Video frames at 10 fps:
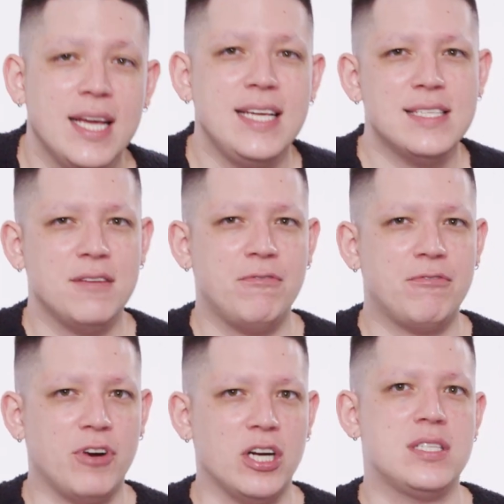He's the
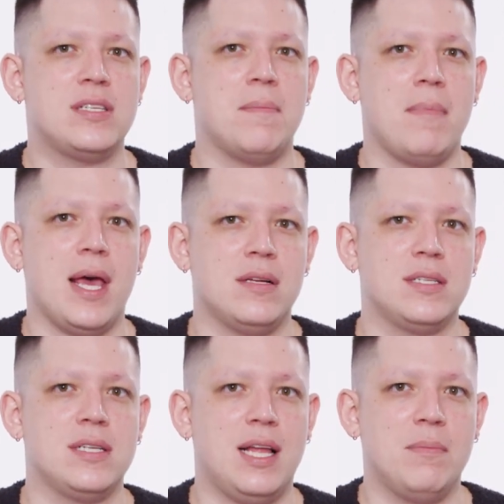first male
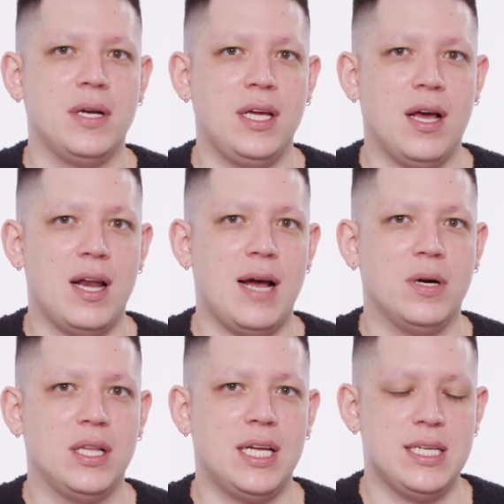celebrity on
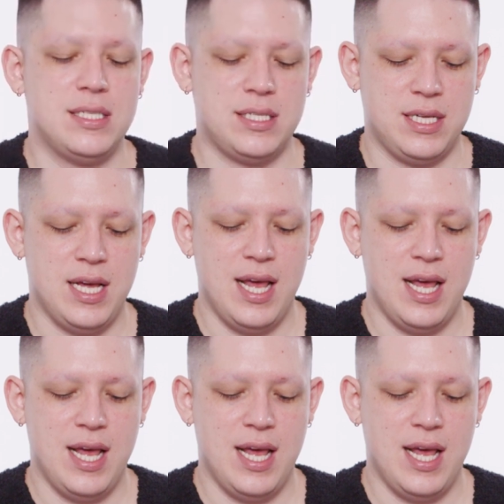our list.